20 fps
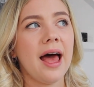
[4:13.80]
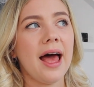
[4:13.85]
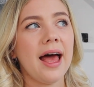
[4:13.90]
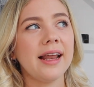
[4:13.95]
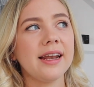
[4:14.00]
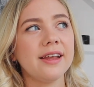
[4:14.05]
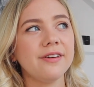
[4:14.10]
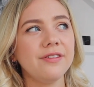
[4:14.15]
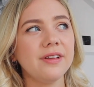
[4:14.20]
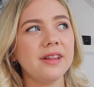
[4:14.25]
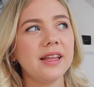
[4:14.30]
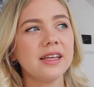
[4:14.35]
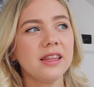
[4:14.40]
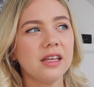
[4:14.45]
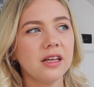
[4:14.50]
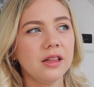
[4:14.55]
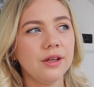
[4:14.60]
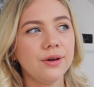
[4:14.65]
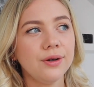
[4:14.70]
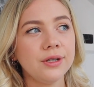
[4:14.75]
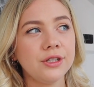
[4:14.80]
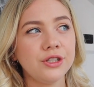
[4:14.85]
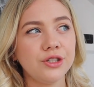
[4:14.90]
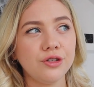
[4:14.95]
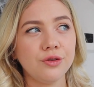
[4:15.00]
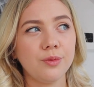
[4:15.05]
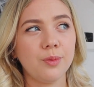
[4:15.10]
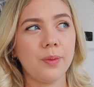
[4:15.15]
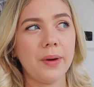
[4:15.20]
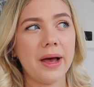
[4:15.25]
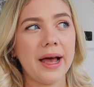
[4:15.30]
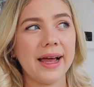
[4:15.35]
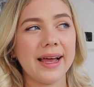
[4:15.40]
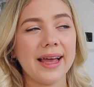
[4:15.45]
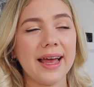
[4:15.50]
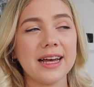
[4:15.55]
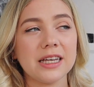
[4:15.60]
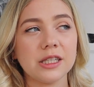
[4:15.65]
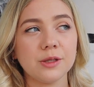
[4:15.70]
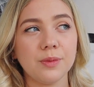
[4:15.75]
And I feel like the Chloe Drew bag
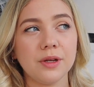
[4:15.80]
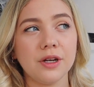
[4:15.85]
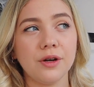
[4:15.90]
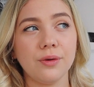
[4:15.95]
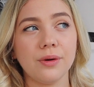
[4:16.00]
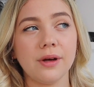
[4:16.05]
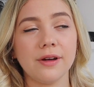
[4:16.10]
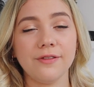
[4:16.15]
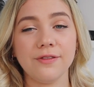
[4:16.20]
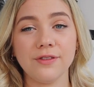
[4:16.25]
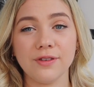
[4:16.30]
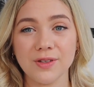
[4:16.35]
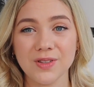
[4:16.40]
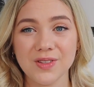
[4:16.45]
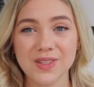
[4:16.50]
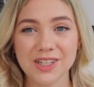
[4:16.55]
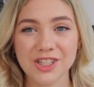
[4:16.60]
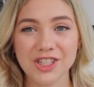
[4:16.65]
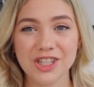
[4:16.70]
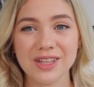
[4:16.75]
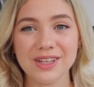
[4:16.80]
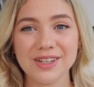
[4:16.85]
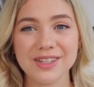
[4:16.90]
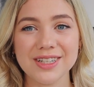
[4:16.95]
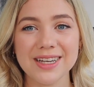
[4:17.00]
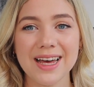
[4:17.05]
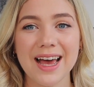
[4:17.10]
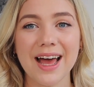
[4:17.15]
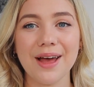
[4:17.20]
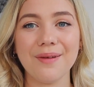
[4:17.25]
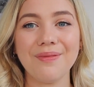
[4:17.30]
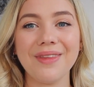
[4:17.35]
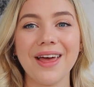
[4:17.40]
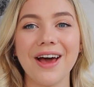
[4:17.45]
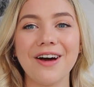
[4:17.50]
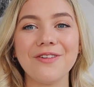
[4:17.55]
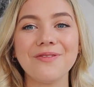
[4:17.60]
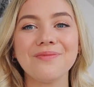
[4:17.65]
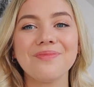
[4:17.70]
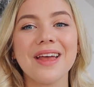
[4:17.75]
has been around for such a long time.
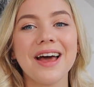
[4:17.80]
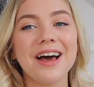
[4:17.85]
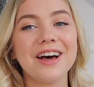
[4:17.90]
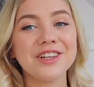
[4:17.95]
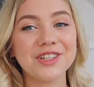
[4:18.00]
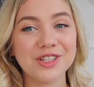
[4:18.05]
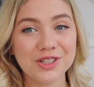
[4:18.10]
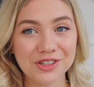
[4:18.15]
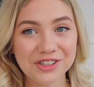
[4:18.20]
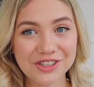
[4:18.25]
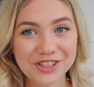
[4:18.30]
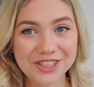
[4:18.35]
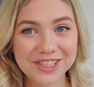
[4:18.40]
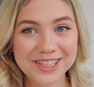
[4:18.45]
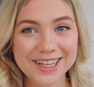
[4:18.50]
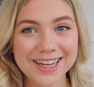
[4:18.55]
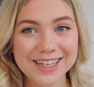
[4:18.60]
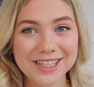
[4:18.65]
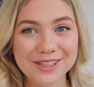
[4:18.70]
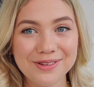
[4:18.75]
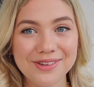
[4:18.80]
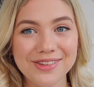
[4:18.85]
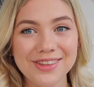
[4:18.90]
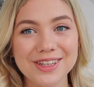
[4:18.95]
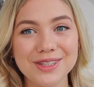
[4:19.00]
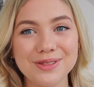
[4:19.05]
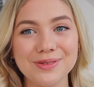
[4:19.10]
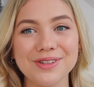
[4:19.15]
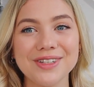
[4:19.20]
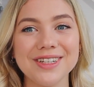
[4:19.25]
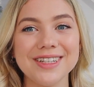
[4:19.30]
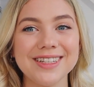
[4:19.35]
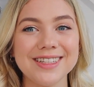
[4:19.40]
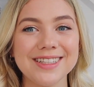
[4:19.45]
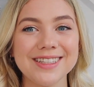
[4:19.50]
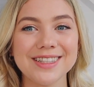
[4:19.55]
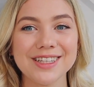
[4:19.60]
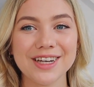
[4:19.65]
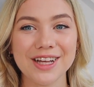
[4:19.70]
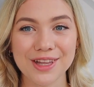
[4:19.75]
Now, a strong contender with this one
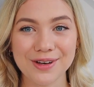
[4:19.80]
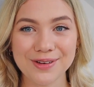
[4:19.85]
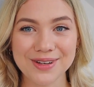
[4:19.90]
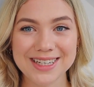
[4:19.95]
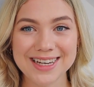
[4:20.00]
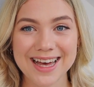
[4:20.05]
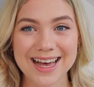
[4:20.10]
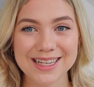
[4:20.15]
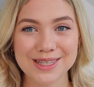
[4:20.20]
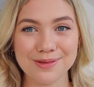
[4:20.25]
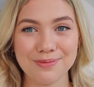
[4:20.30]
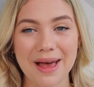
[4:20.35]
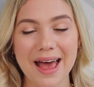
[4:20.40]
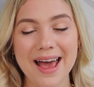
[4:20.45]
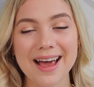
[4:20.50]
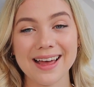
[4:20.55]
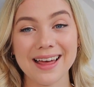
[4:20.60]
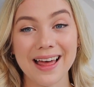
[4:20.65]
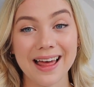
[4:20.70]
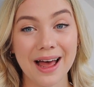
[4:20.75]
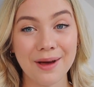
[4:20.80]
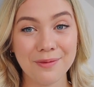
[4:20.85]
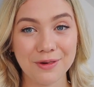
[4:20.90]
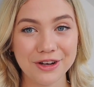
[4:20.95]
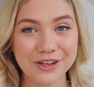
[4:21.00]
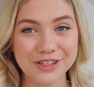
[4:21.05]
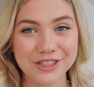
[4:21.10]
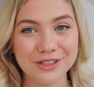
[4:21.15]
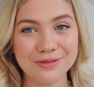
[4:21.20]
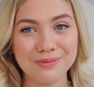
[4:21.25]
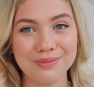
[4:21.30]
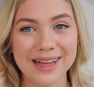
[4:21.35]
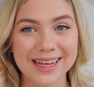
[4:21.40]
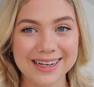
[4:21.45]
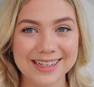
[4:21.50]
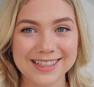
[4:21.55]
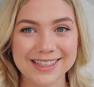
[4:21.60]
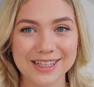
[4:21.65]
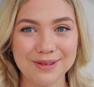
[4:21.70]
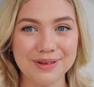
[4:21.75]
is the Chloe Test bag. I'm going to
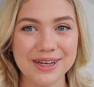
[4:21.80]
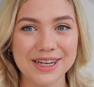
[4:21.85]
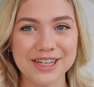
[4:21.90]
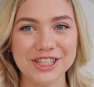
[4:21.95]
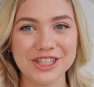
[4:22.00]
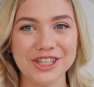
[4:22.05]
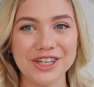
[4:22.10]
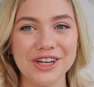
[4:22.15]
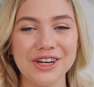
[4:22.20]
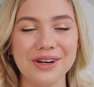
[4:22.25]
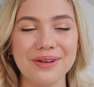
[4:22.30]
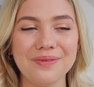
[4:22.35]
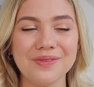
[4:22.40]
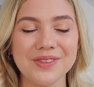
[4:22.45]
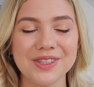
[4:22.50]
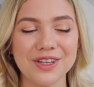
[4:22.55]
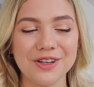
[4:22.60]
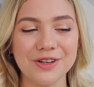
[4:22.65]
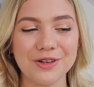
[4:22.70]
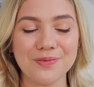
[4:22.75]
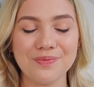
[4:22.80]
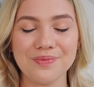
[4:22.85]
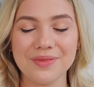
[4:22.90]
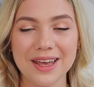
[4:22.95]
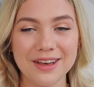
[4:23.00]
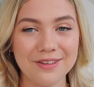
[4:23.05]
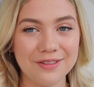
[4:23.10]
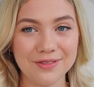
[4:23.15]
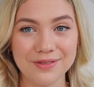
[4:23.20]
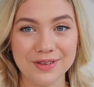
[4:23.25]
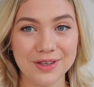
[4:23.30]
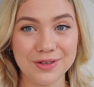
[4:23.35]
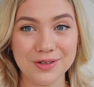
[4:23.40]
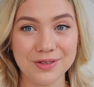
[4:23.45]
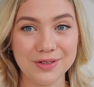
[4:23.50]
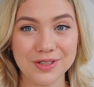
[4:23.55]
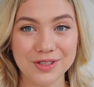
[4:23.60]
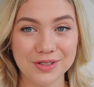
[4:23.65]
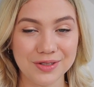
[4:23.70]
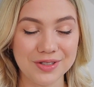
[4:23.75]
blend in a picture. So if
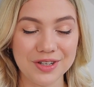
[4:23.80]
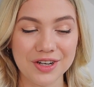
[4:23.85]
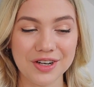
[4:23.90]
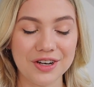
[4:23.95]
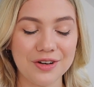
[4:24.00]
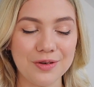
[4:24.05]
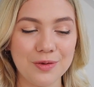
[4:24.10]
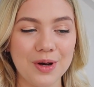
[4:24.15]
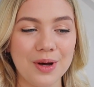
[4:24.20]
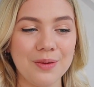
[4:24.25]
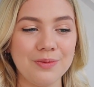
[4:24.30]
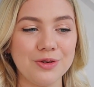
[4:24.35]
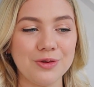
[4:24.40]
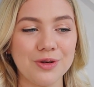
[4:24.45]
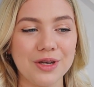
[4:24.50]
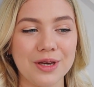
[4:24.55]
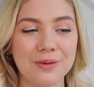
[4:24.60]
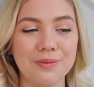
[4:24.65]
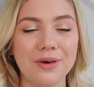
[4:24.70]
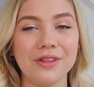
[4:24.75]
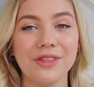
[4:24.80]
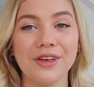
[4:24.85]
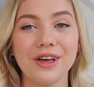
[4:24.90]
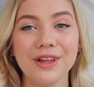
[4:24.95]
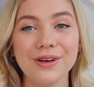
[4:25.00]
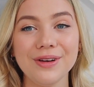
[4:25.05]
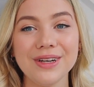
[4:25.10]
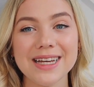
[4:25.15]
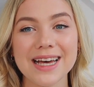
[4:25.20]
you do not know what I'm talking about, the Chloe